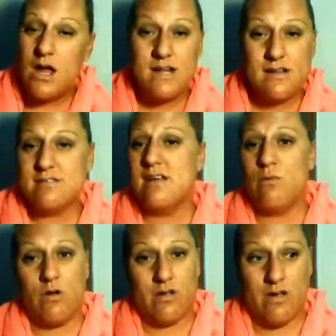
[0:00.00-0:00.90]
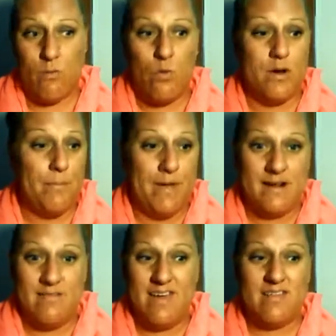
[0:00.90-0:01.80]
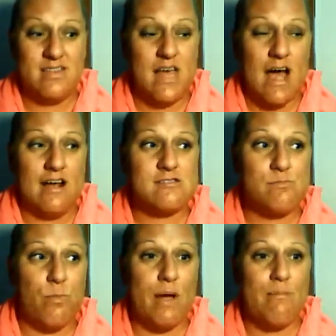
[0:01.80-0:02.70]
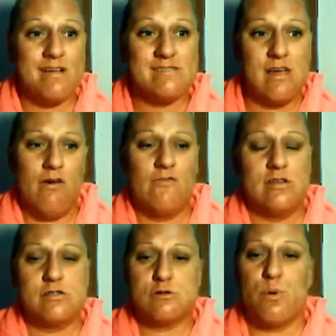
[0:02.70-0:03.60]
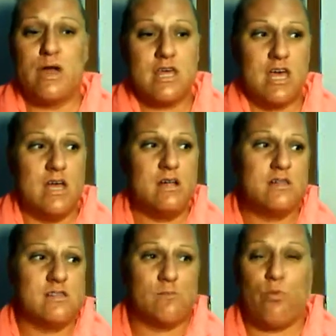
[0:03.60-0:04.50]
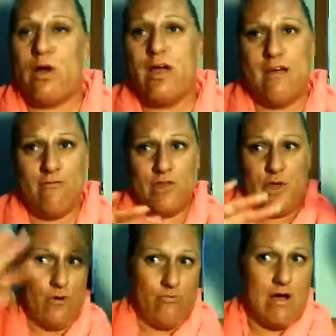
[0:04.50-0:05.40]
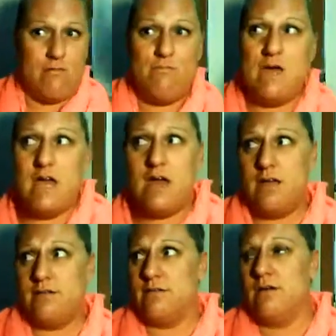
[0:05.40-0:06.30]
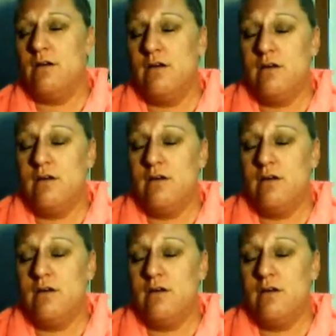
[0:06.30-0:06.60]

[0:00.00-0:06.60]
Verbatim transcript: it does not work one bit. Like the, I spray myself and spray the kids and spray everything around me and